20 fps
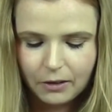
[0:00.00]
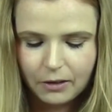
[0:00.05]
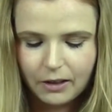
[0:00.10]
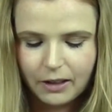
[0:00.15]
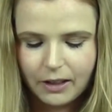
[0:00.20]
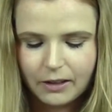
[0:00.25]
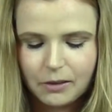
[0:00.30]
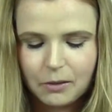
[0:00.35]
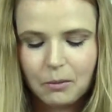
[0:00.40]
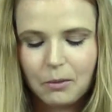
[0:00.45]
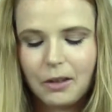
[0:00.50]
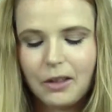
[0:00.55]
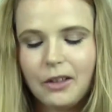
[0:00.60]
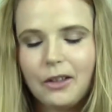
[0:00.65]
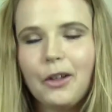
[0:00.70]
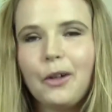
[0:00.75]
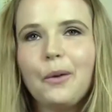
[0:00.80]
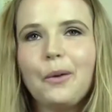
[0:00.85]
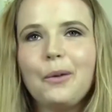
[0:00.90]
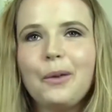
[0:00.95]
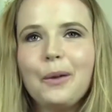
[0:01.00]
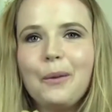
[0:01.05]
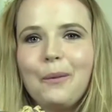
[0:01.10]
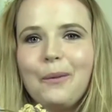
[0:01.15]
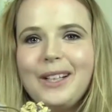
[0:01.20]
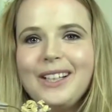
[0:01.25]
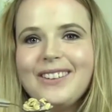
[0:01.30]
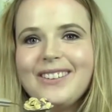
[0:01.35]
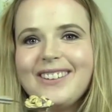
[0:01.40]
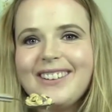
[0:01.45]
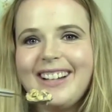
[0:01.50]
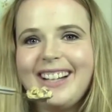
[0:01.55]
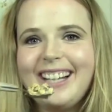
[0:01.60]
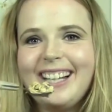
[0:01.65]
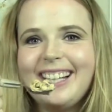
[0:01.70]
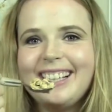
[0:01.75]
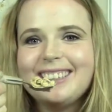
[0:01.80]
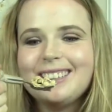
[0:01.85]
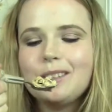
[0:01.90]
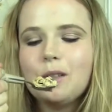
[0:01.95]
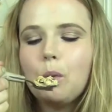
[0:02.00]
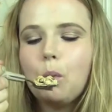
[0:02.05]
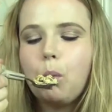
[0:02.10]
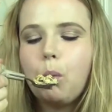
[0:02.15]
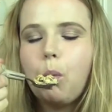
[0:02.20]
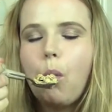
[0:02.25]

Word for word: you guys are wanting to know who the winner is.